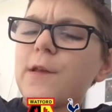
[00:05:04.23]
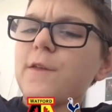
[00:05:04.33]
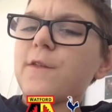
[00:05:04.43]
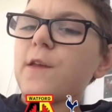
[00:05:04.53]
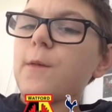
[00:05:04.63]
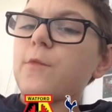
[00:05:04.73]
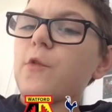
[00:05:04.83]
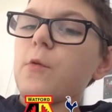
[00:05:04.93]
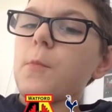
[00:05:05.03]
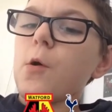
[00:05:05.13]
really see him
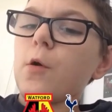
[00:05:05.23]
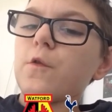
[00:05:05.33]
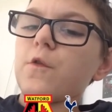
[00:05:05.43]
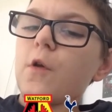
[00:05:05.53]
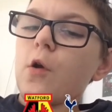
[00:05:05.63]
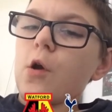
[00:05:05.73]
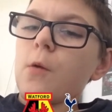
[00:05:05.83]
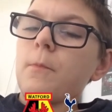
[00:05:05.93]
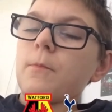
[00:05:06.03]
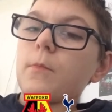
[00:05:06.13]
do much
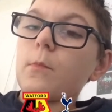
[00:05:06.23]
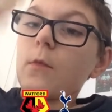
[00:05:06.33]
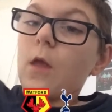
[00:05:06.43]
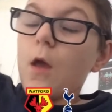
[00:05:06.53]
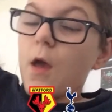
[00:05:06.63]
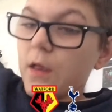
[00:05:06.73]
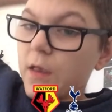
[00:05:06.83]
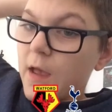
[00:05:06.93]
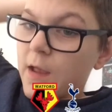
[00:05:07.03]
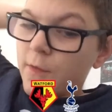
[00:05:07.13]

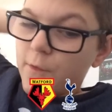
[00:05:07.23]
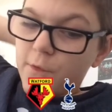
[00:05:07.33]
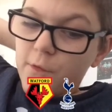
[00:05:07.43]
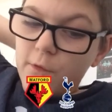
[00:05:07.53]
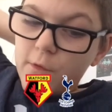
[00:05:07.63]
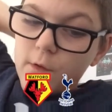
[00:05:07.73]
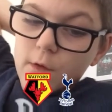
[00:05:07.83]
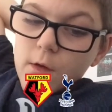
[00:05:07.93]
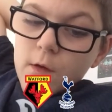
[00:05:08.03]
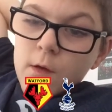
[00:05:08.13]
against
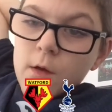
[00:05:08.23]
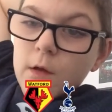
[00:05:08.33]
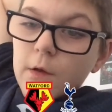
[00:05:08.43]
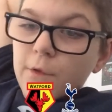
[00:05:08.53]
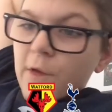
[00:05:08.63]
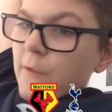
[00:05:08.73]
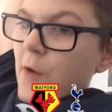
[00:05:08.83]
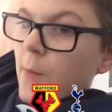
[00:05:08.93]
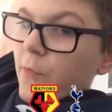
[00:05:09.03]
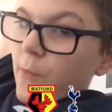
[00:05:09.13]

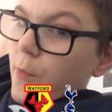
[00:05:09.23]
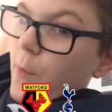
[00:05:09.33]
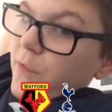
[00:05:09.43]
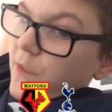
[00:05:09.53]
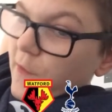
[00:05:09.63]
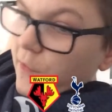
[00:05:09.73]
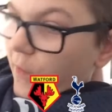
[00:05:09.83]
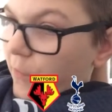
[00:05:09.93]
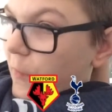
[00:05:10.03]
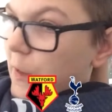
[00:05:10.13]
Southampton, but obviously he
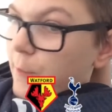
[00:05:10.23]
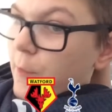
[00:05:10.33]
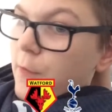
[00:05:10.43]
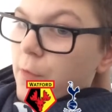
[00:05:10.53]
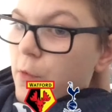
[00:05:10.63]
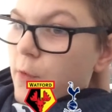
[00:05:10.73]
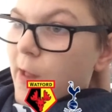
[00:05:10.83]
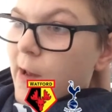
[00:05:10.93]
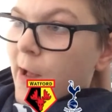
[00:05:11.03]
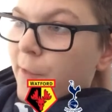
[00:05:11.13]
did celebrate New
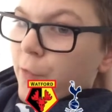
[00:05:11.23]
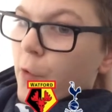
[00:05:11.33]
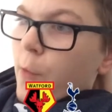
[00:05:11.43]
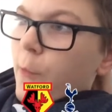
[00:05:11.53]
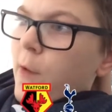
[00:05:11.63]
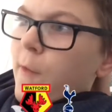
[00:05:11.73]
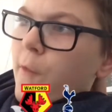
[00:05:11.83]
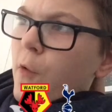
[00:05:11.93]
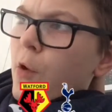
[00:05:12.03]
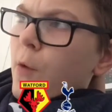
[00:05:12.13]
Year last night with
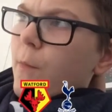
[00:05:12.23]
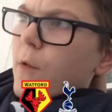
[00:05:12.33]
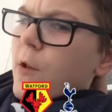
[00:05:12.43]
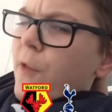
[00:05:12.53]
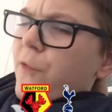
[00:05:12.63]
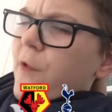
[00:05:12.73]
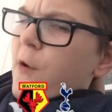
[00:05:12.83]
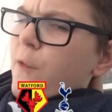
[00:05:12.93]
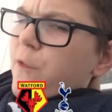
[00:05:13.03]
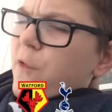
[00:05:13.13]
Lo
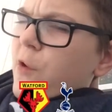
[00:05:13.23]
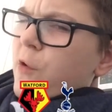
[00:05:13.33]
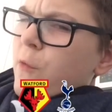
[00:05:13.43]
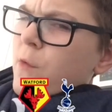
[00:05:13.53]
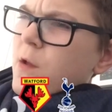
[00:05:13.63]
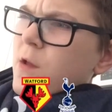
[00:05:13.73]
Celso